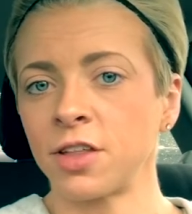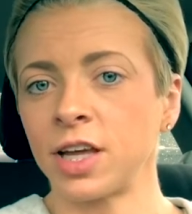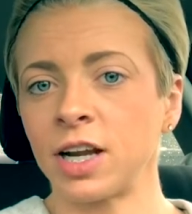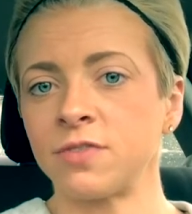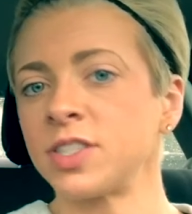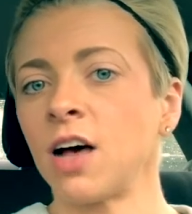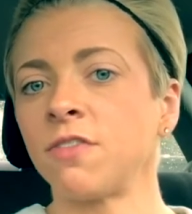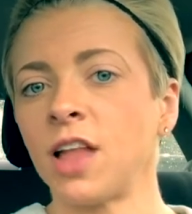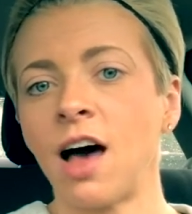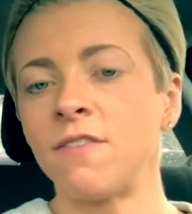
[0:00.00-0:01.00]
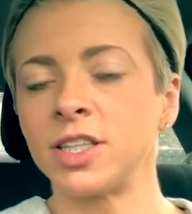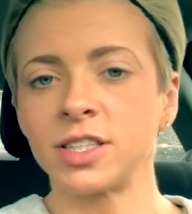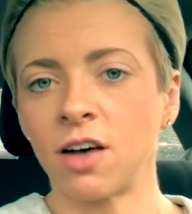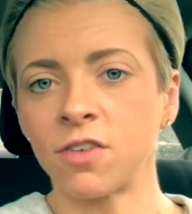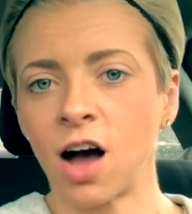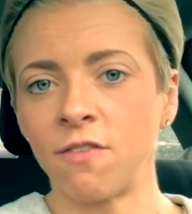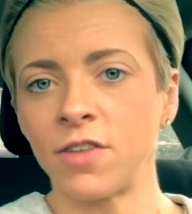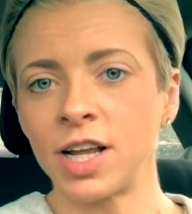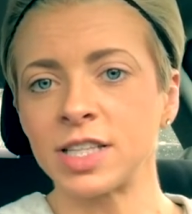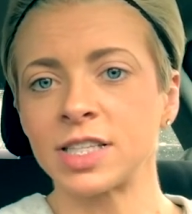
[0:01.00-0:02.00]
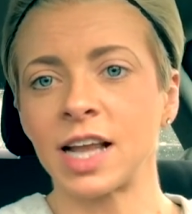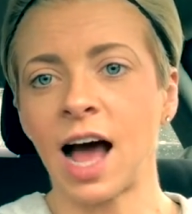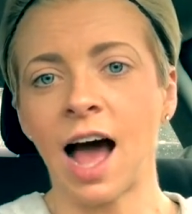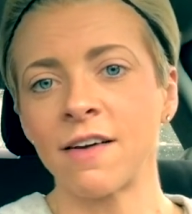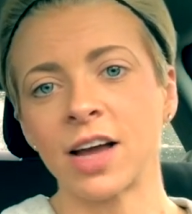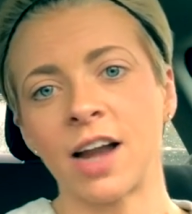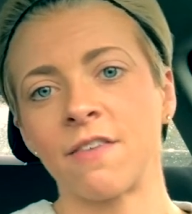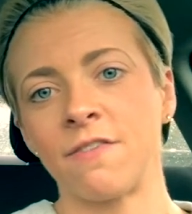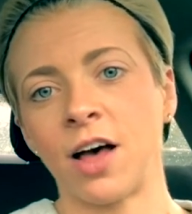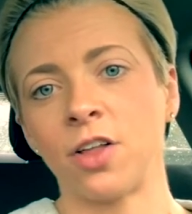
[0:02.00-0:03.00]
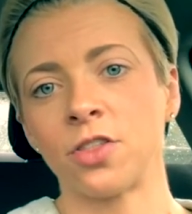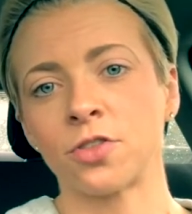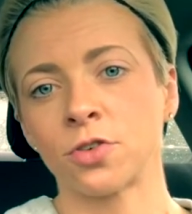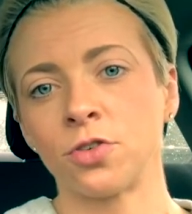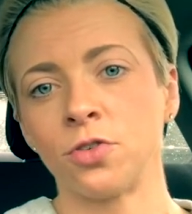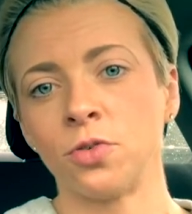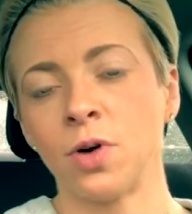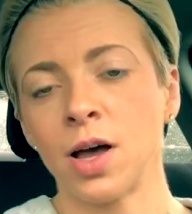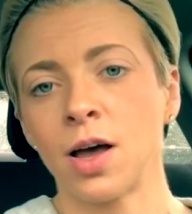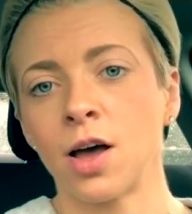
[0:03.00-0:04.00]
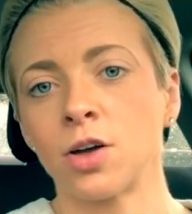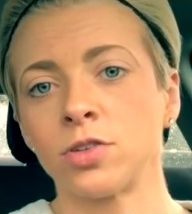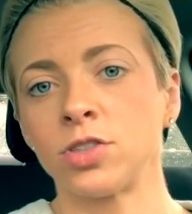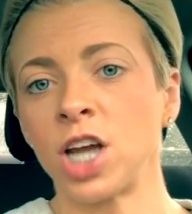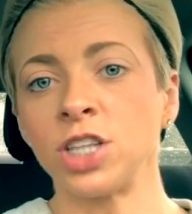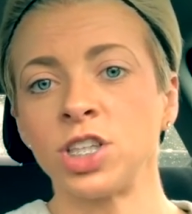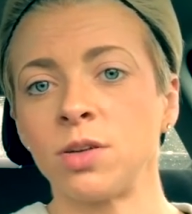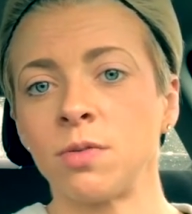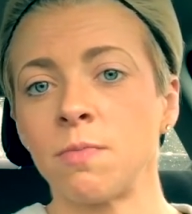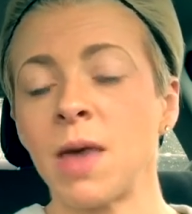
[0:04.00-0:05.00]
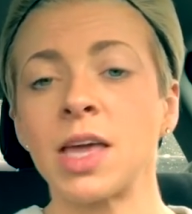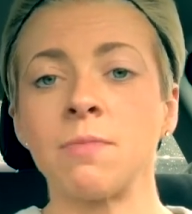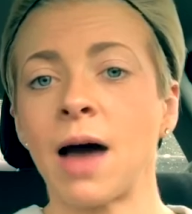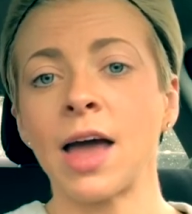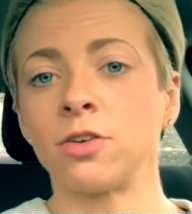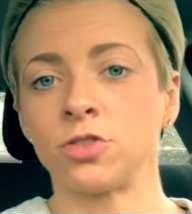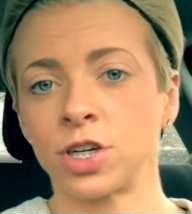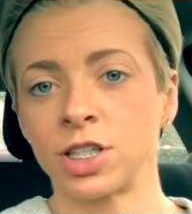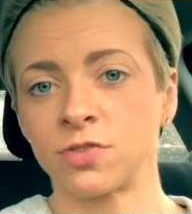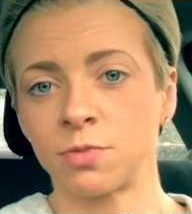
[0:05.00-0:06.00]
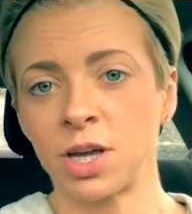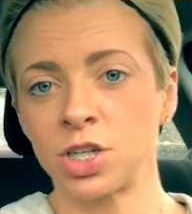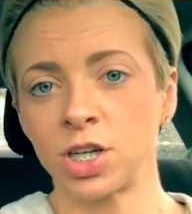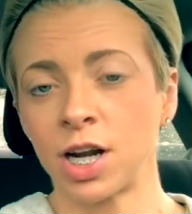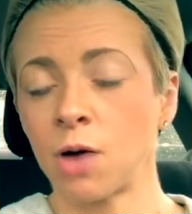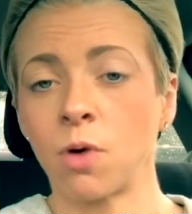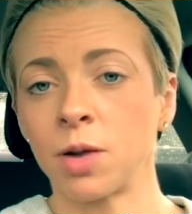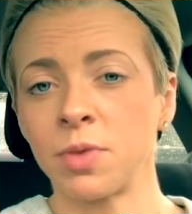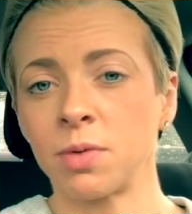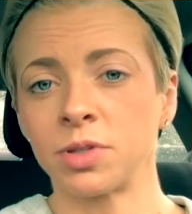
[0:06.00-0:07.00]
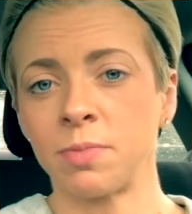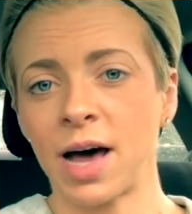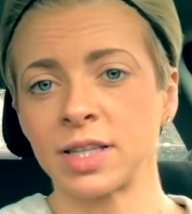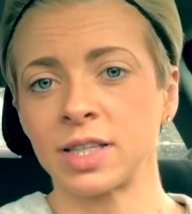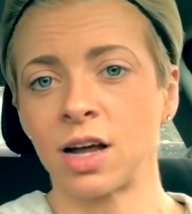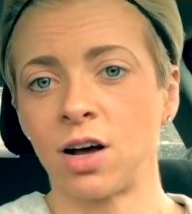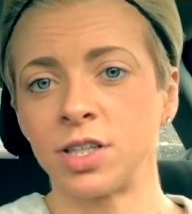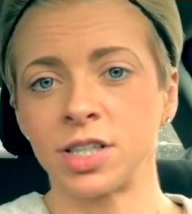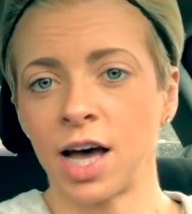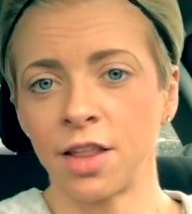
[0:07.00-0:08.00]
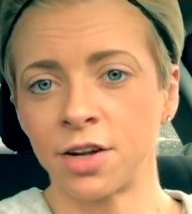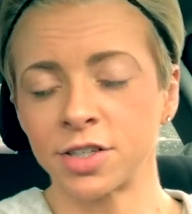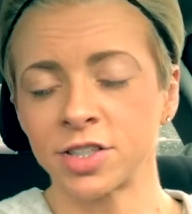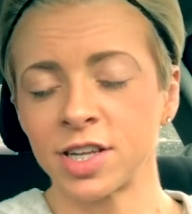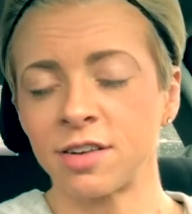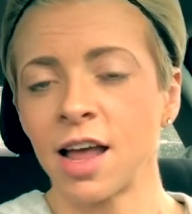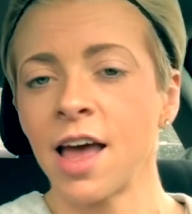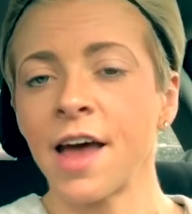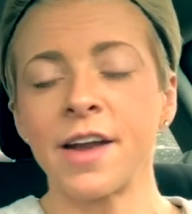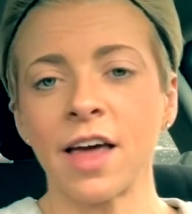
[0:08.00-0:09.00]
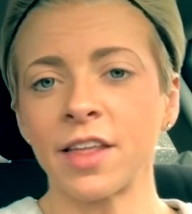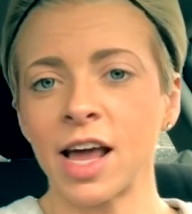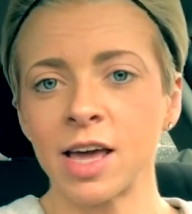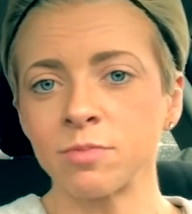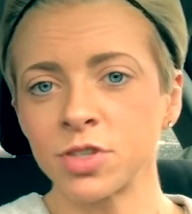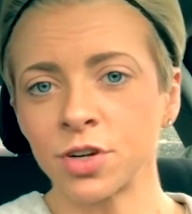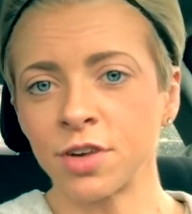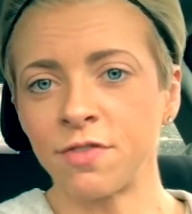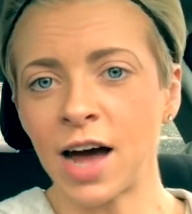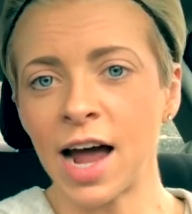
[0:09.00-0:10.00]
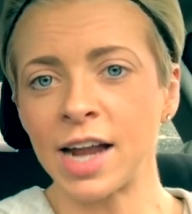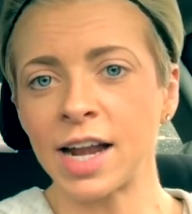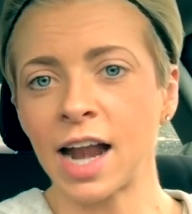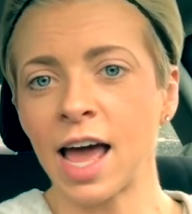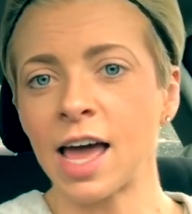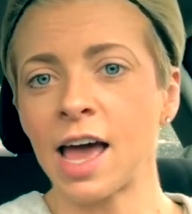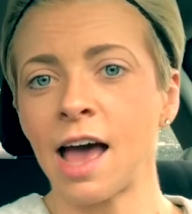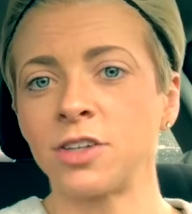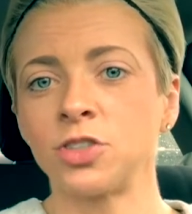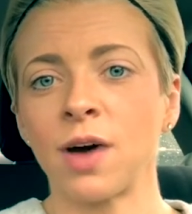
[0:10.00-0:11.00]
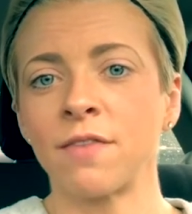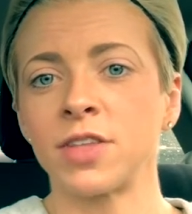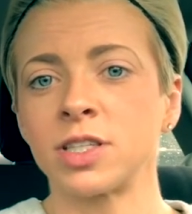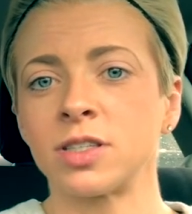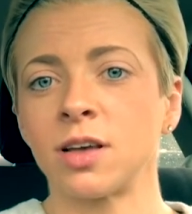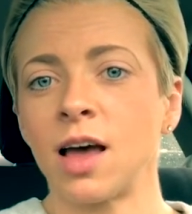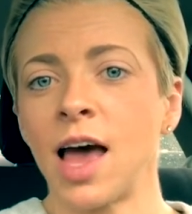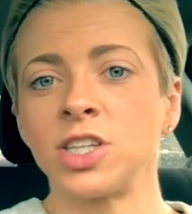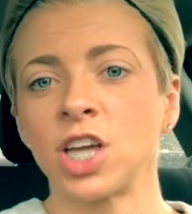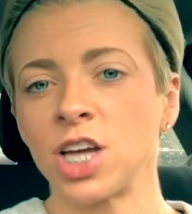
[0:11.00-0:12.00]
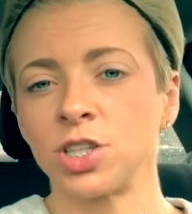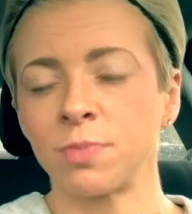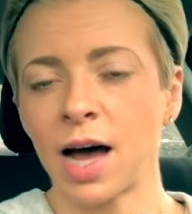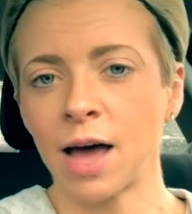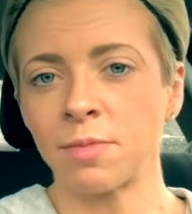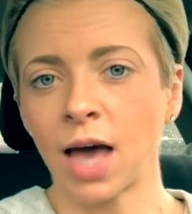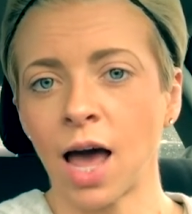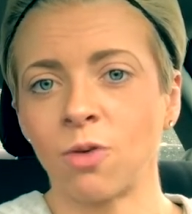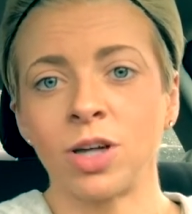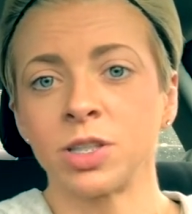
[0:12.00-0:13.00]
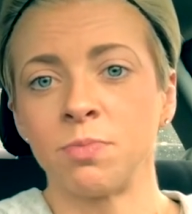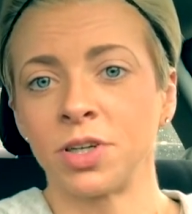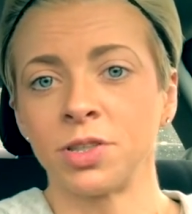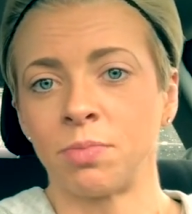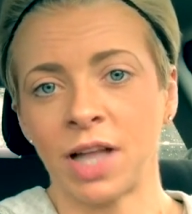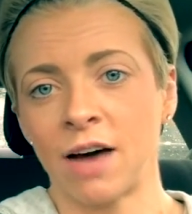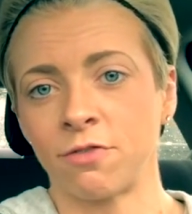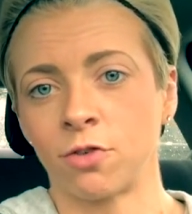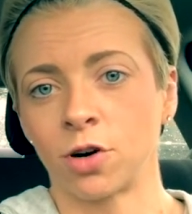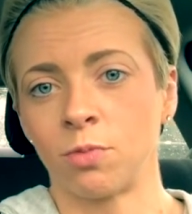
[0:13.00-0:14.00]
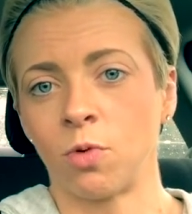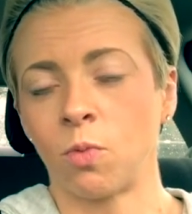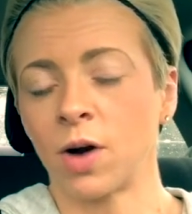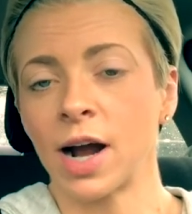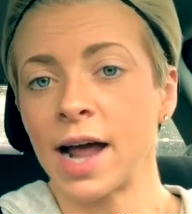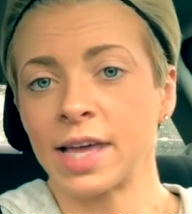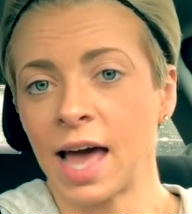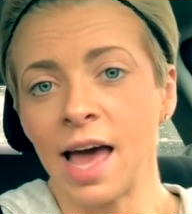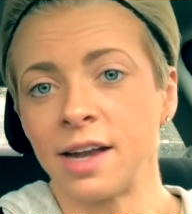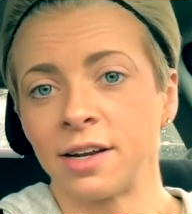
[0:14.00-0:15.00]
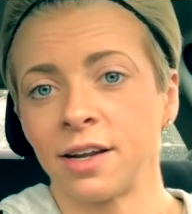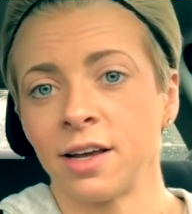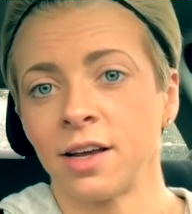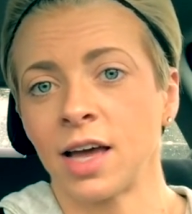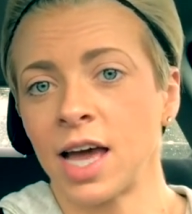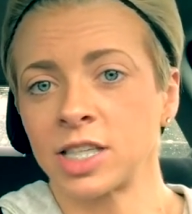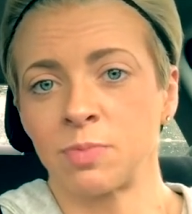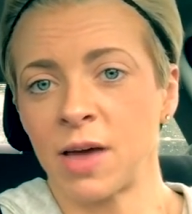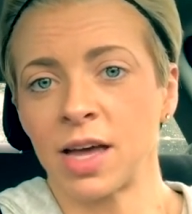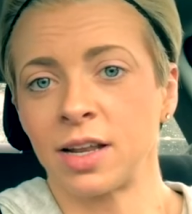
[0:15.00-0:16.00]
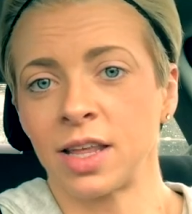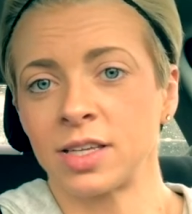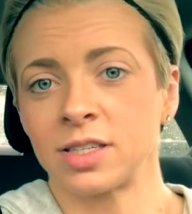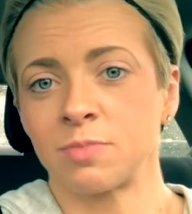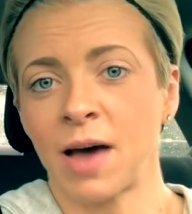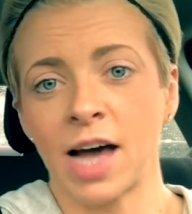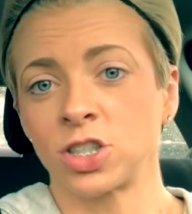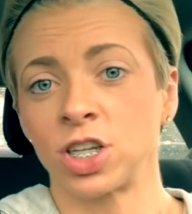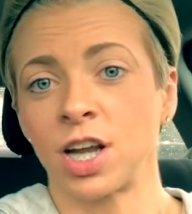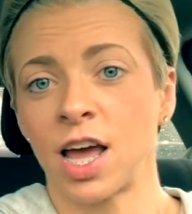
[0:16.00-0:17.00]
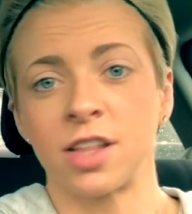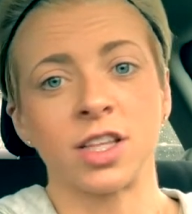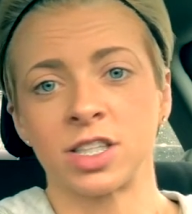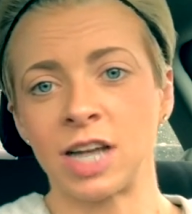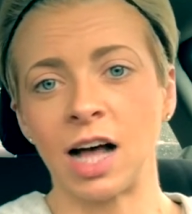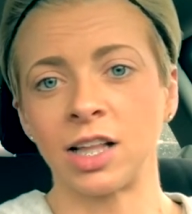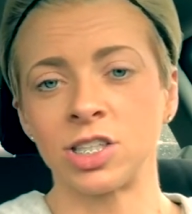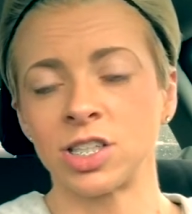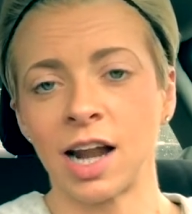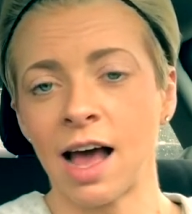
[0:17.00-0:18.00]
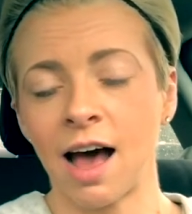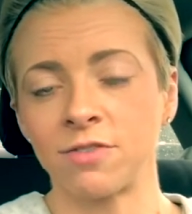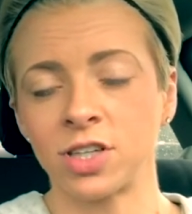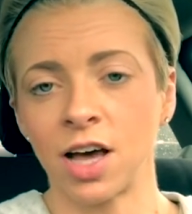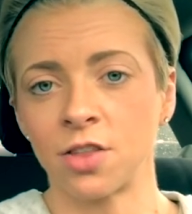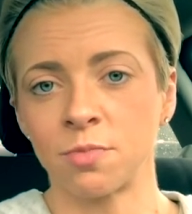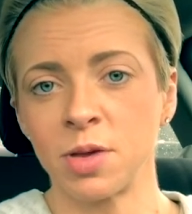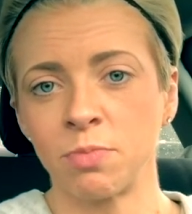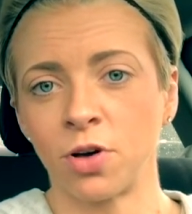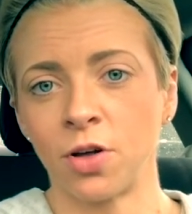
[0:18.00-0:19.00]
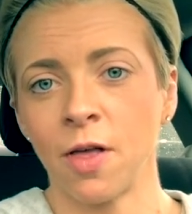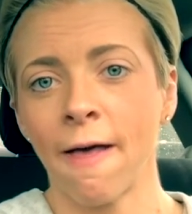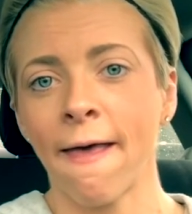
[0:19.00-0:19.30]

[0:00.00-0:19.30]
feeling of self-love and self-confidence that I kind of felt through changing, making my own transformation. And I want to be able to pass that on to others. And now that I am certified and I do have this education behind me, I want to build a platform where I can expand this passion and this knowledge that I have to other people.